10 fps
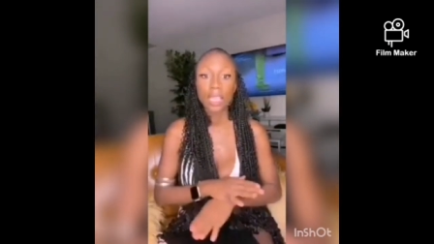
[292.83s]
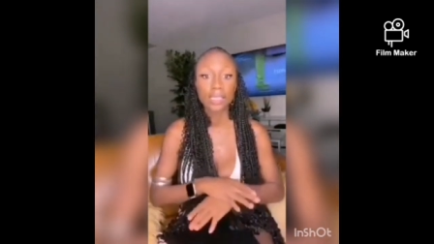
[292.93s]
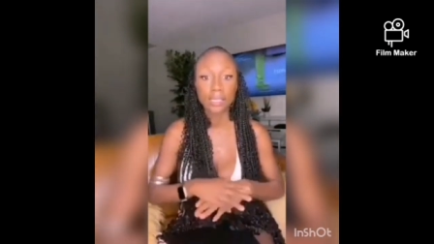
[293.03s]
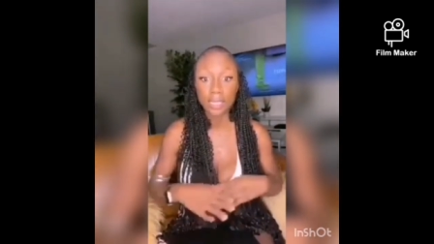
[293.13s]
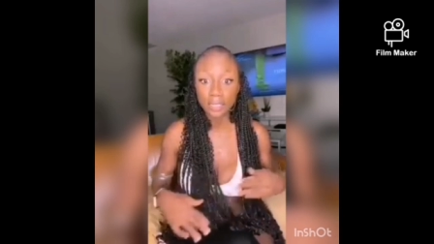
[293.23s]

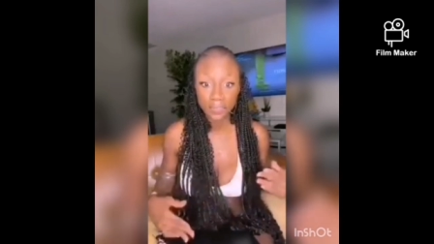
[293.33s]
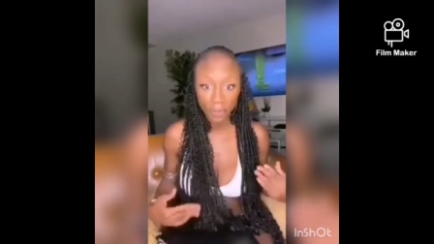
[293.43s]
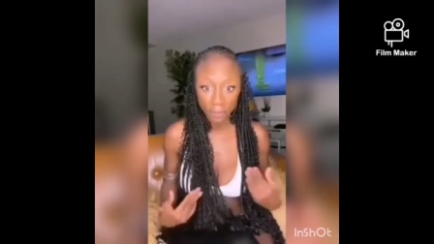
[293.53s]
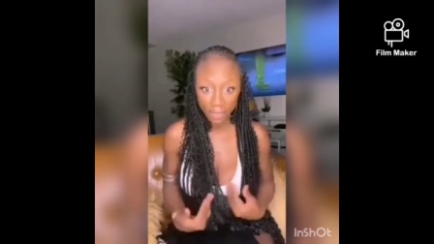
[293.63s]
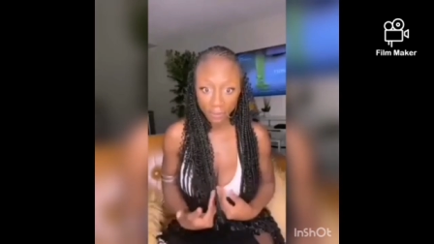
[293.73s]
He is stealing
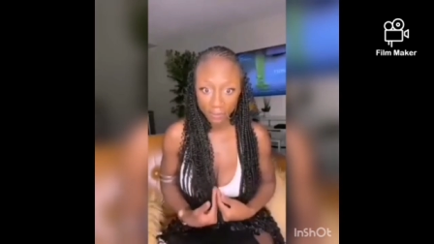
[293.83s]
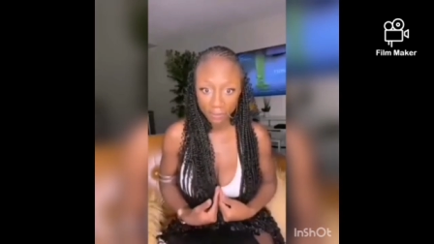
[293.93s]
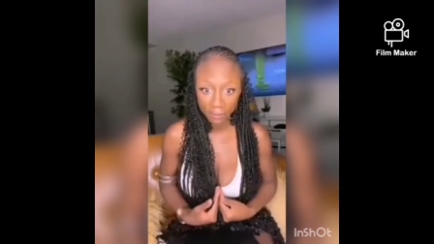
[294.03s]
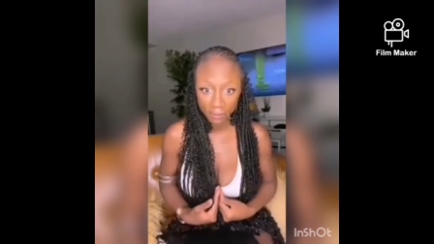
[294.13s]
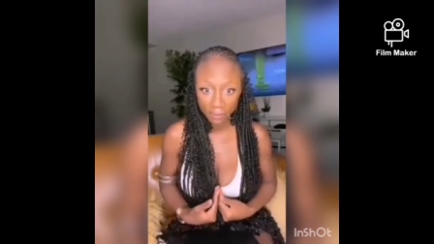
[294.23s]
from me,
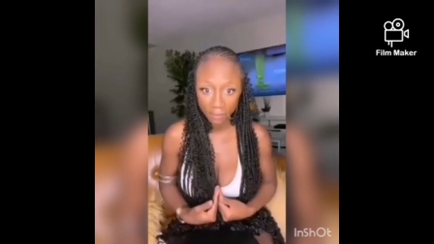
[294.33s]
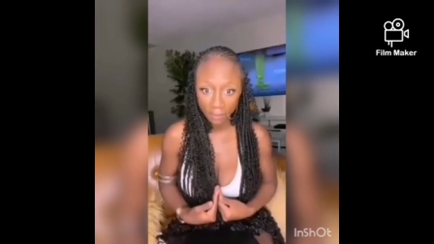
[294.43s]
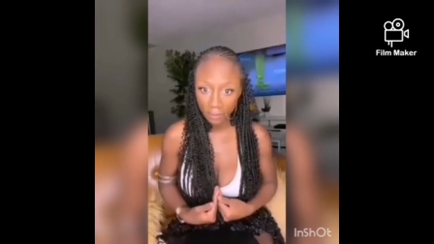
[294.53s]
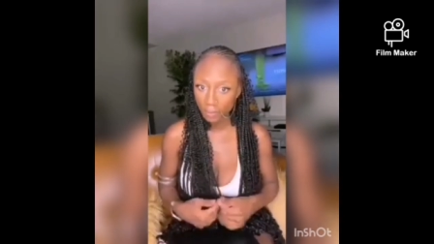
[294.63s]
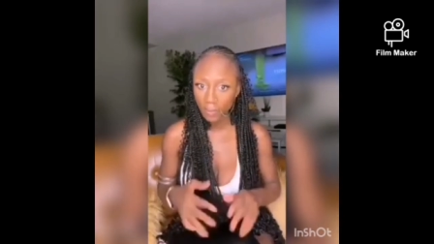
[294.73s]

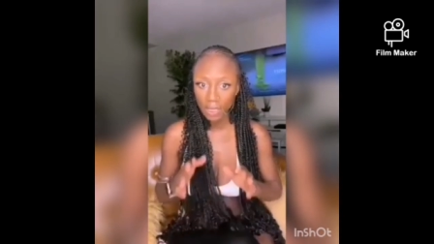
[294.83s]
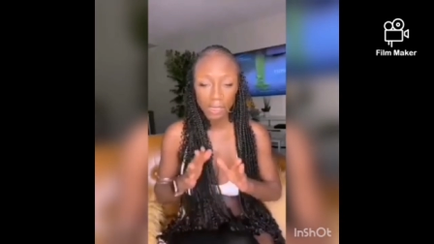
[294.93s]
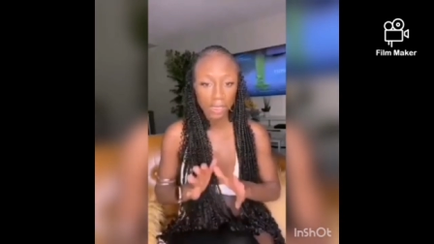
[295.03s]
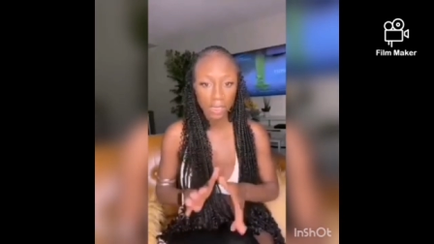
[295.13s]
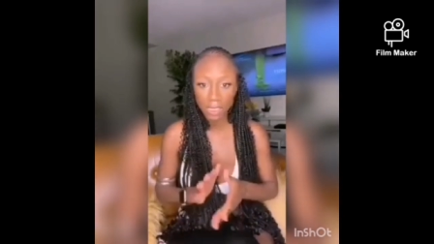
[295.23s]

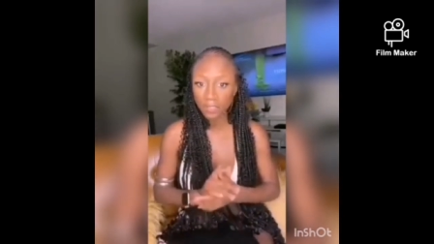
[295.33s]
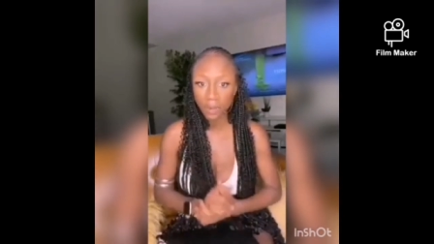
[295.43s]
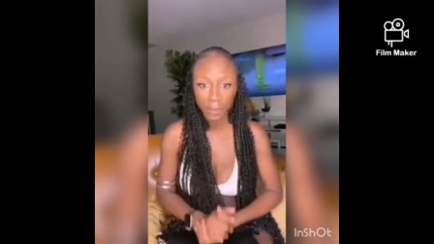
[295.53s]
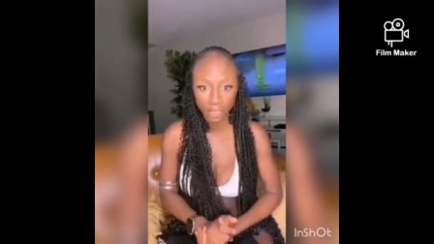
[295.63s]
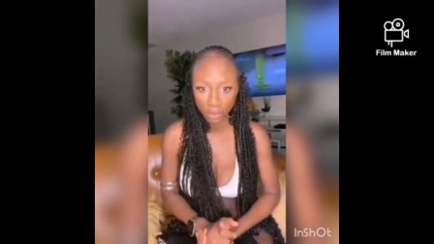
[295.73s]
stealing
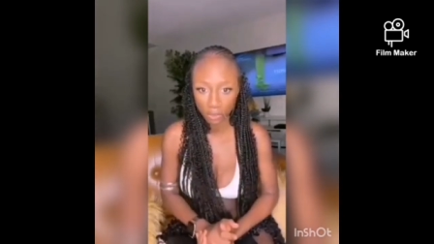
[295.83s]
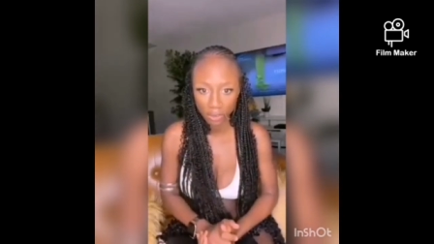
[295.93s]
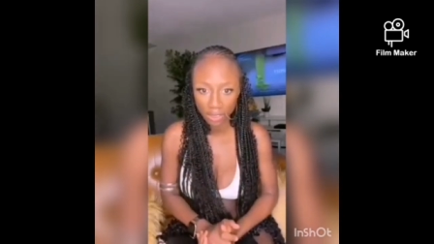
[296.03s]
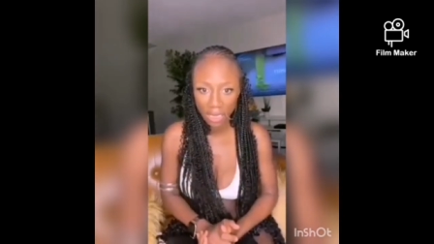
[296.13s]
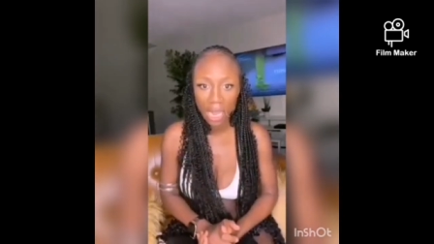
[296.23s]
from my
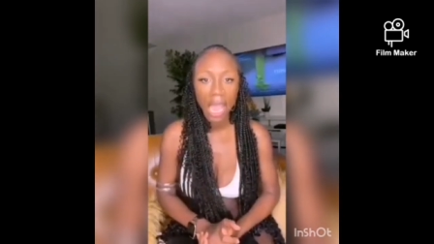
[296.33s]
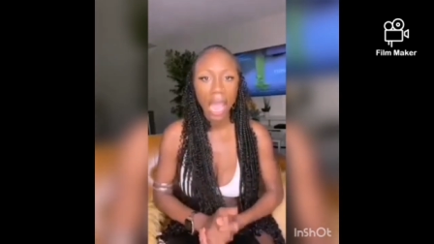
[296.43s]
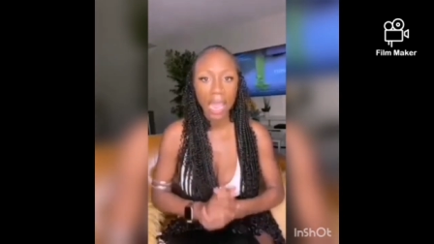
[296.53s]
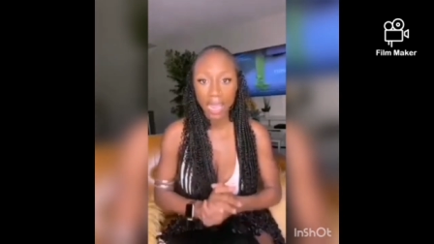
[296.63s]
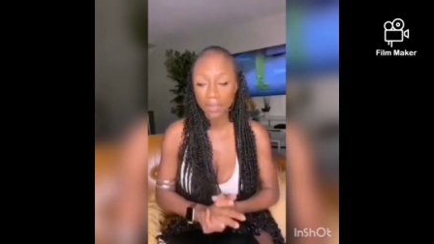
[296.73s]
children.
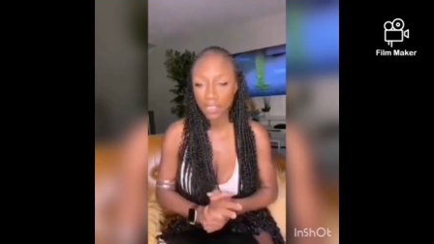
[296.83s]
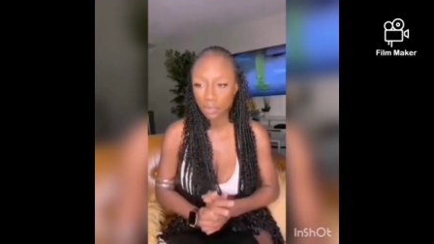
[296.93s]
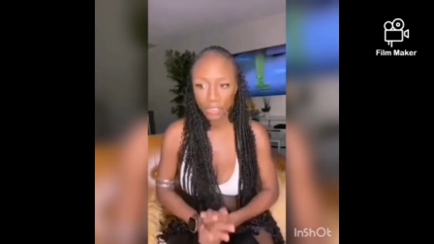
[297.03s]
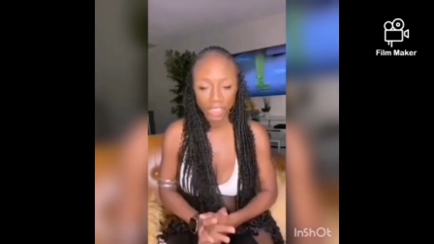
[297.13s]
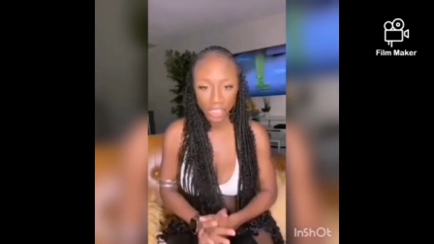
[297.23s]
I have a
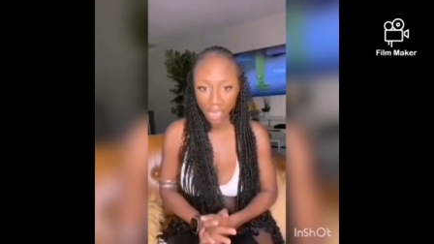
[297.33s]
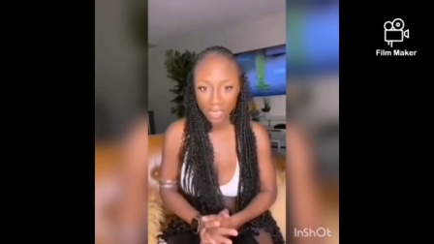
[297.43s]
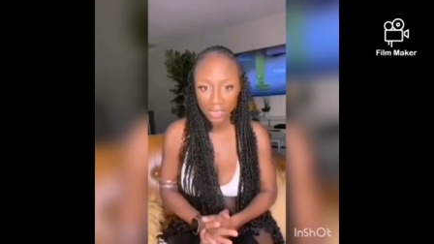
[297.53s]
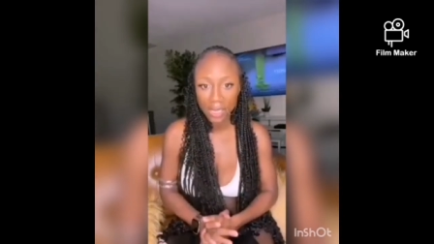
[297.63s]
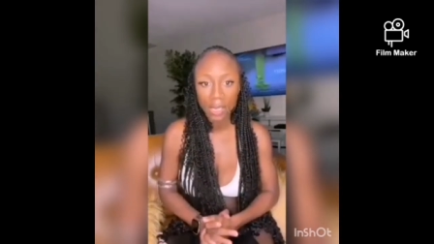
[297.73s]

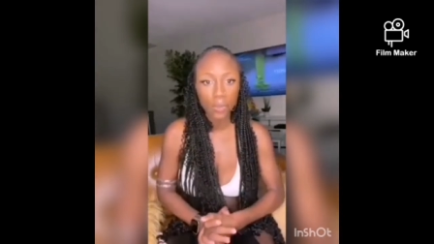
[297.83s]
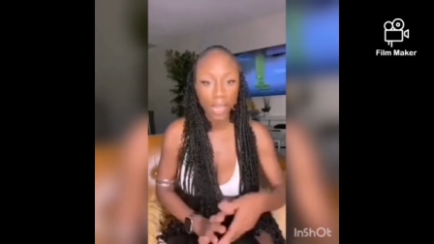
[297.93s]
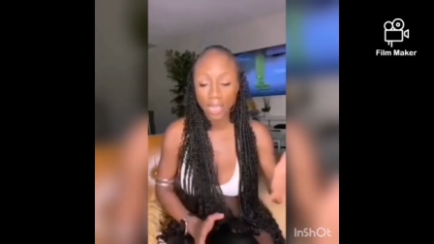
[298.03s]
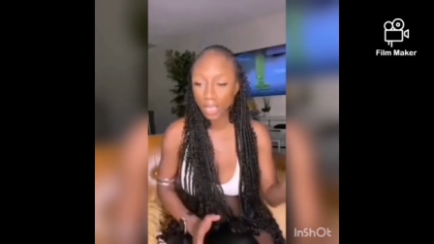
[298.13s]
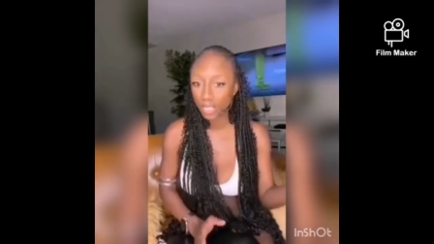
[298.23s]
screenshot
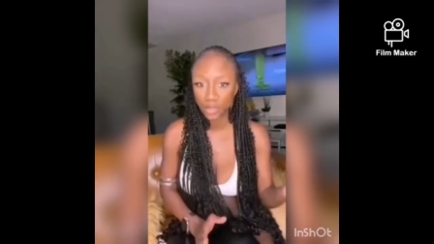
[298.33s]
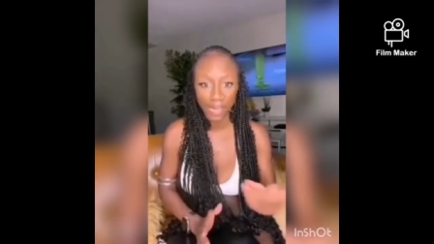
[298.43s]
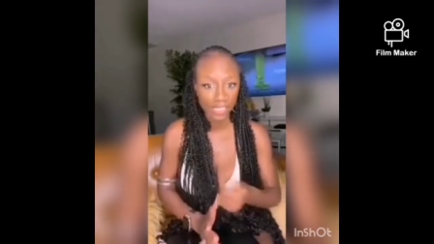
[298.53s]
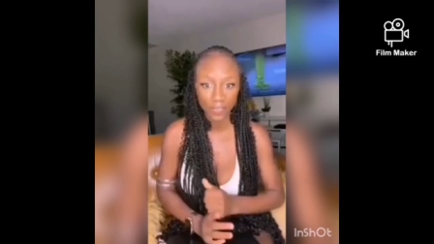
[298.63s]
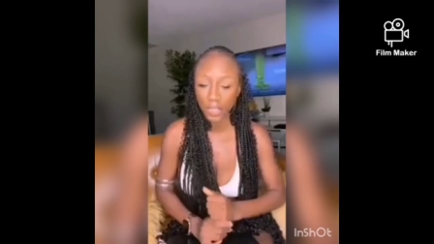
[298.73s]
where he had
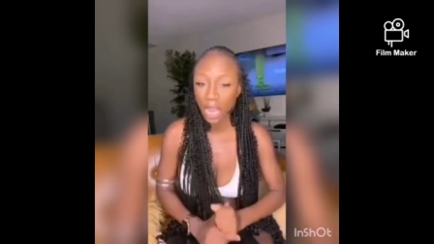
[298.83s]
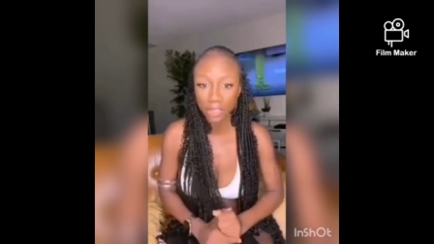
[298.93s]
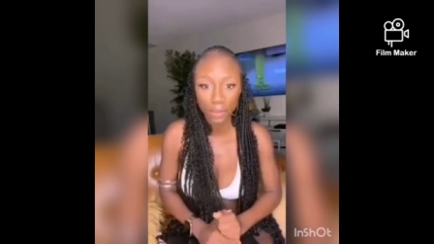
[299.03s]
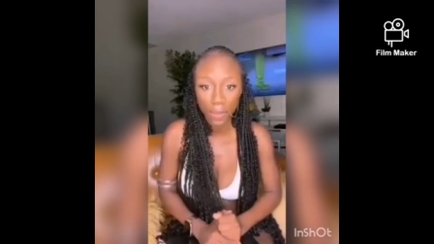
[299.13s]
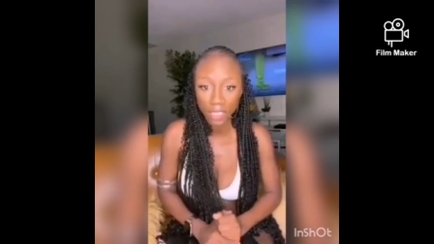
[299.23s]
transferred
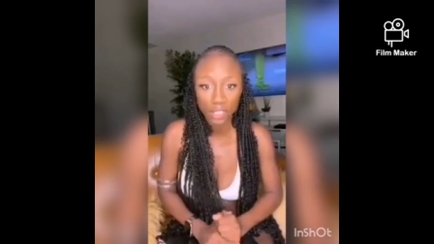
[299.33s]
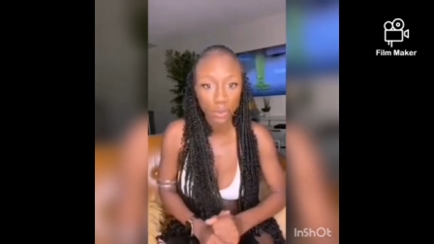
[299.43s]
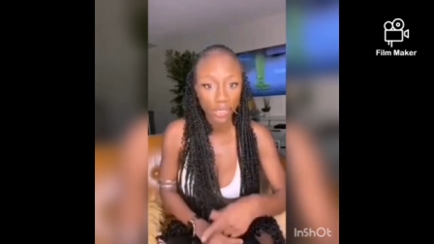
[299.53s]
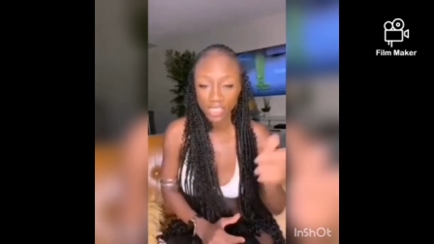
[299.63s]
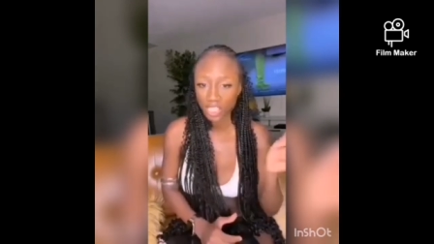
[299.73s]
out the money
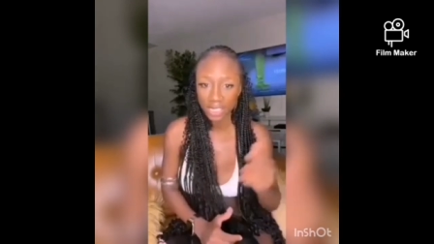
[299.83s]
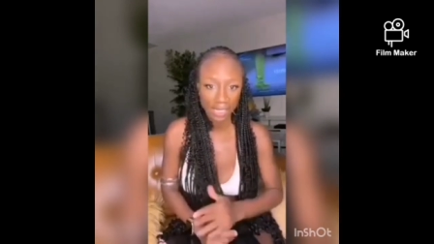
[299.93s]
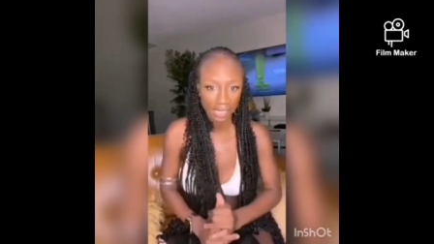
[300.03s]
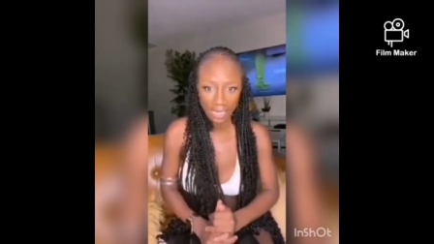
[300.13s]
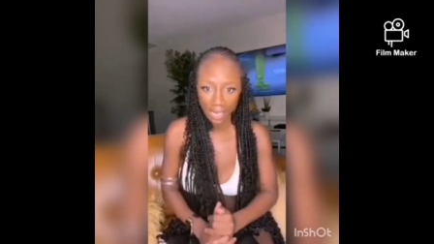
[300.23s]
to his
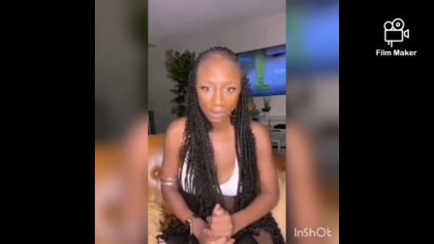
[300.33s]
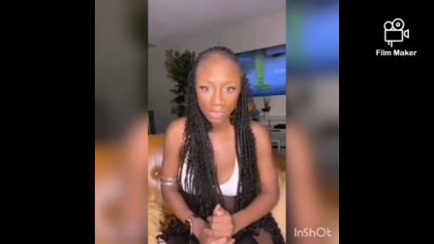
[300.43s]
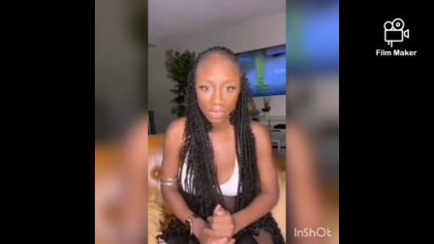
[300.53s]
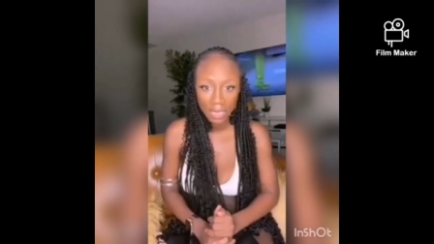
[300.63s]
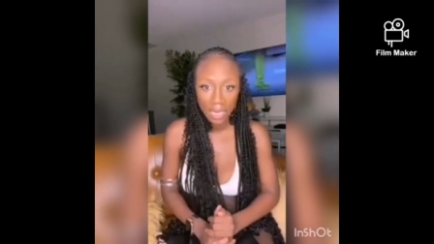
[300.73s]
checking
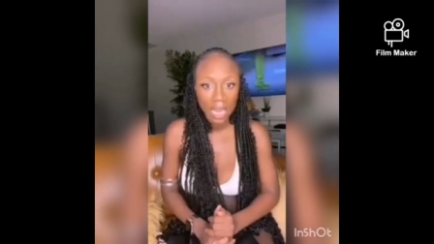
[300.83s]
account.